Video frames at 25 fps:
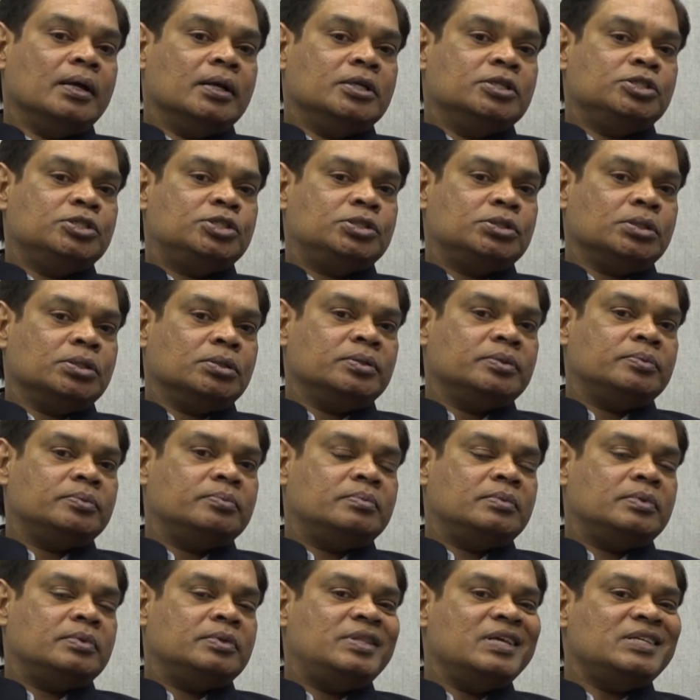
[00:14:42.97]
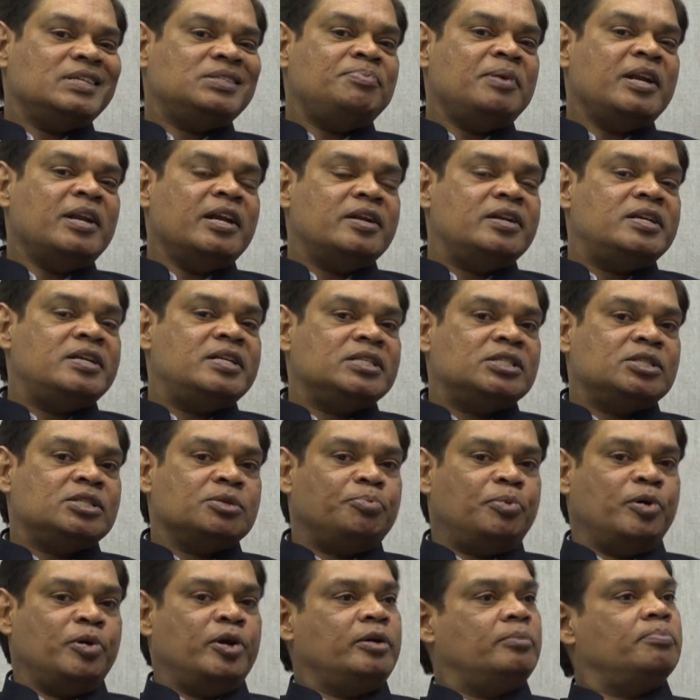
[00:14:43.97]
So there's been
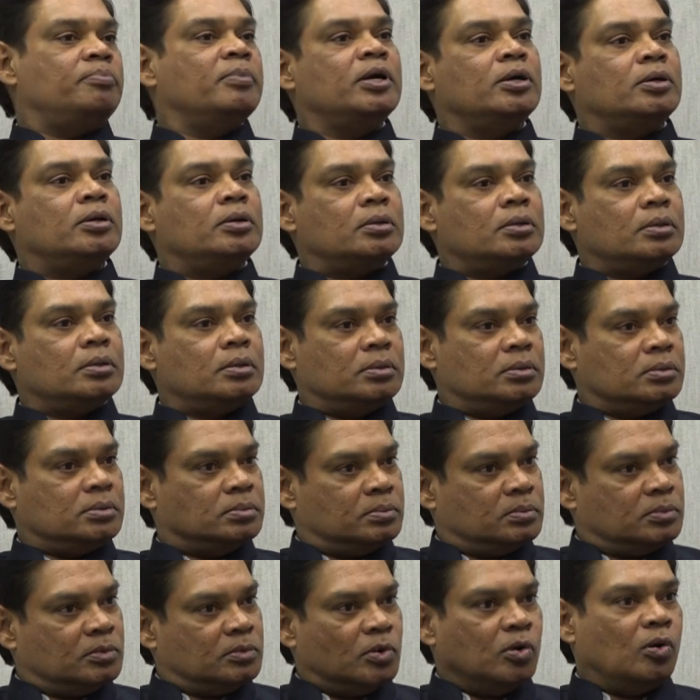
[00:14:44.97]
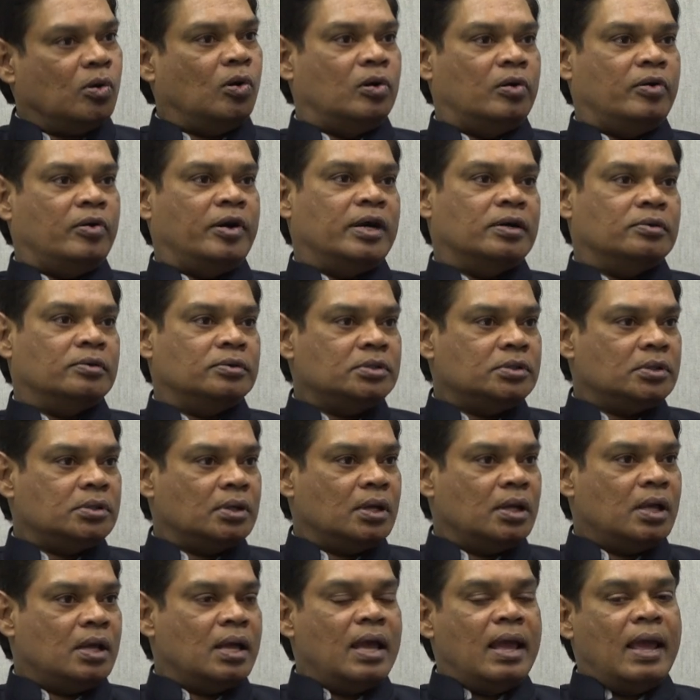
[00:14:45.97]
disappointment all around.
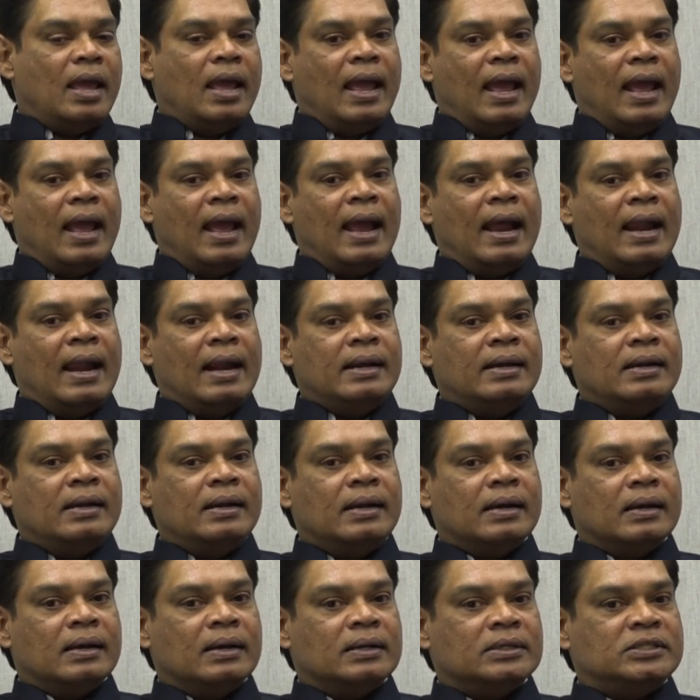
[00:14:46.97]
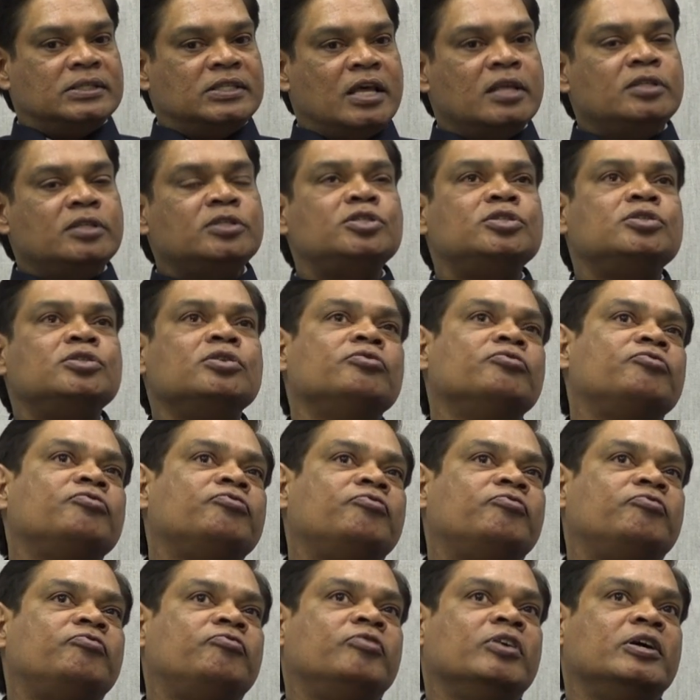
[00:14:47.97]
and a sense
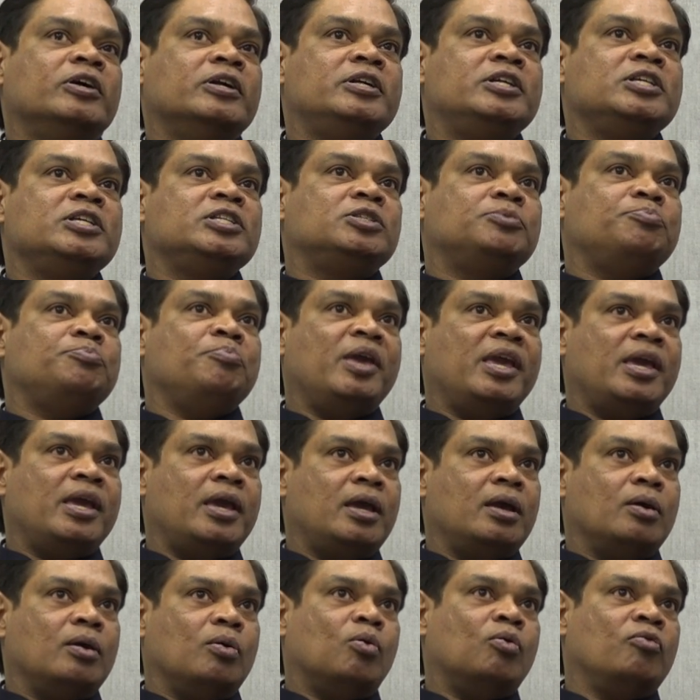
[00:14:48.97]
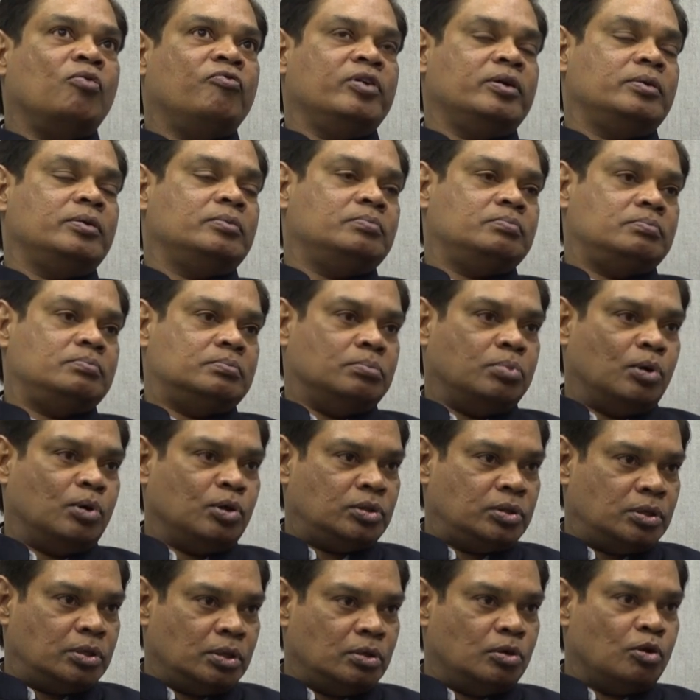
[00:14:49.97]
of dismay over
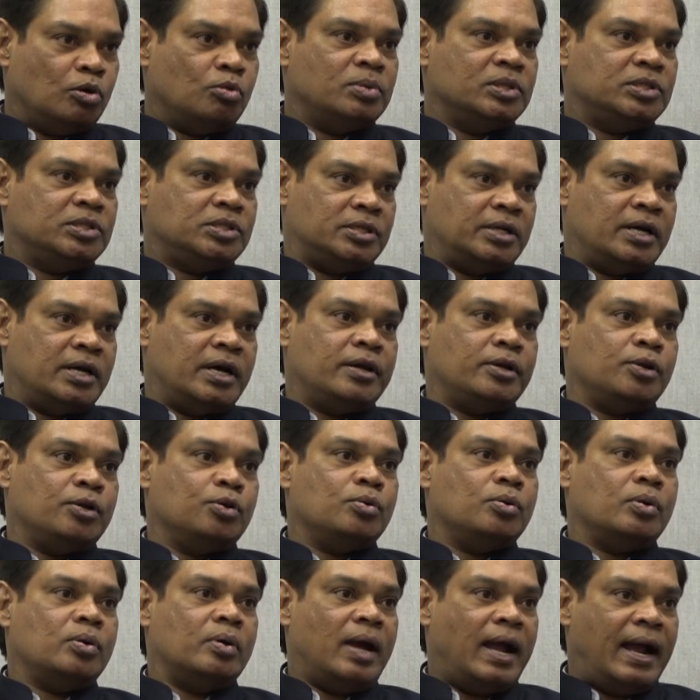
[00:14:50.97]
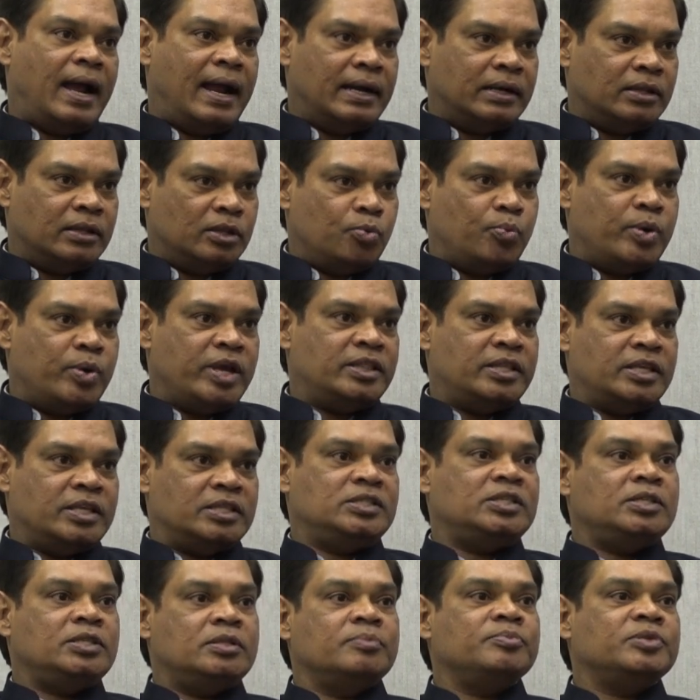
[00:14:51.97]
both the global scenario right. and the way they
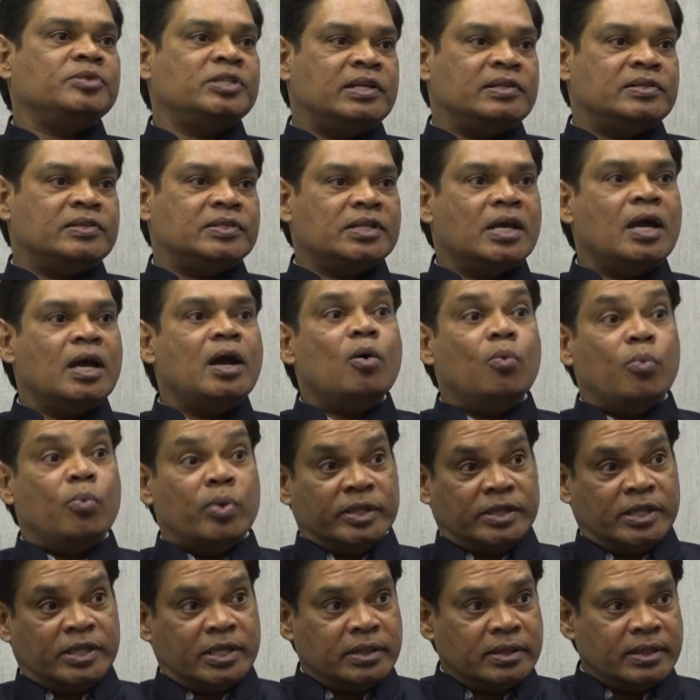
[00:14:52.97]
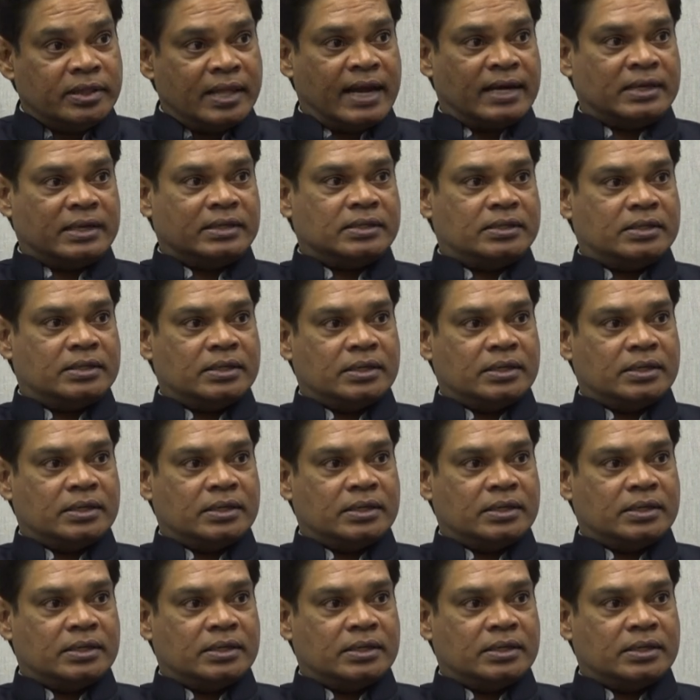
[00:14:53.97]
see themselves within that